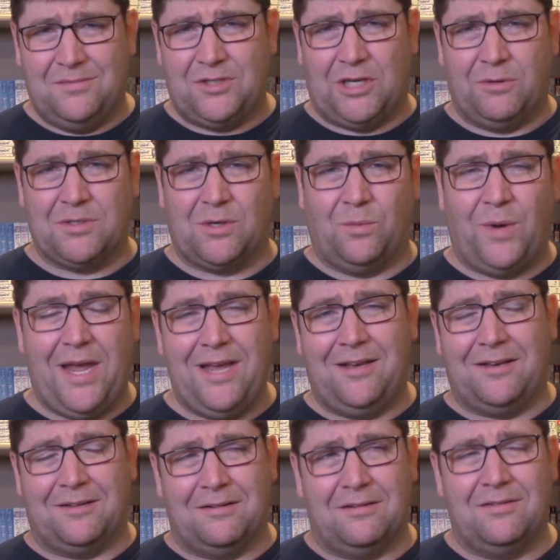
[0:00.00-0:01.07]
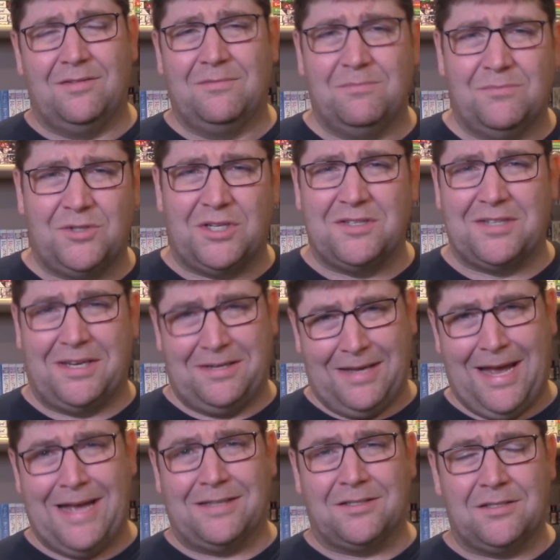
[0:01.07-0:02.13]
she was awake and she said
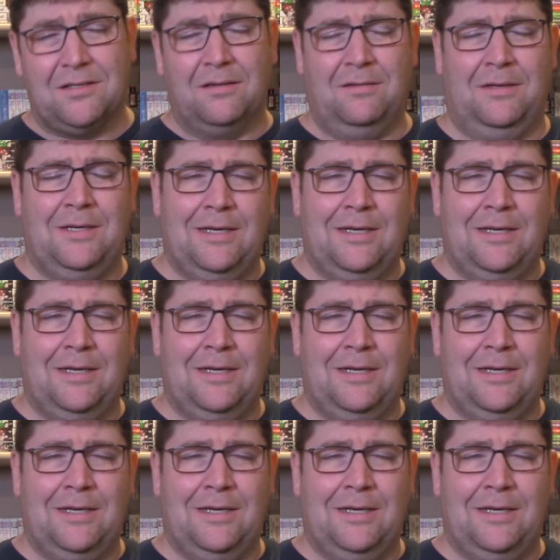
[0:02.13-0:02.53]
yes.